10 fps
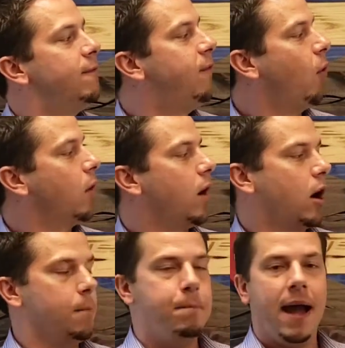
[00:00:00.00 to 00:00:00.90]
For
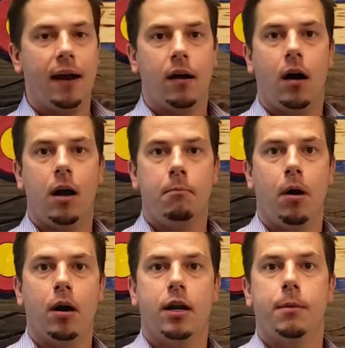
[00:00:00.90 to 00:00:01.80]
our back on
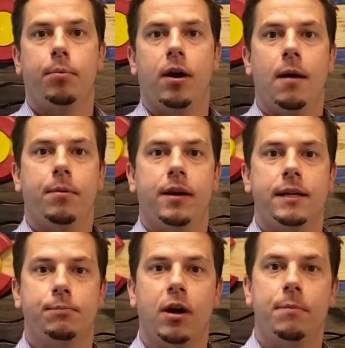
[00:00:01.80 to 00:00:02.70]
market
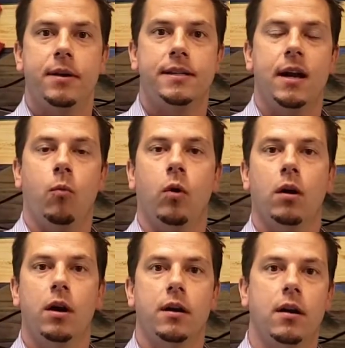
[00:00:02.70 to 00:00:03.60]
properties, properties that
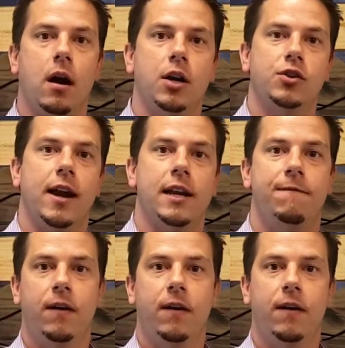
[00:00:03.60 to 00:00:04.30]
were under contract,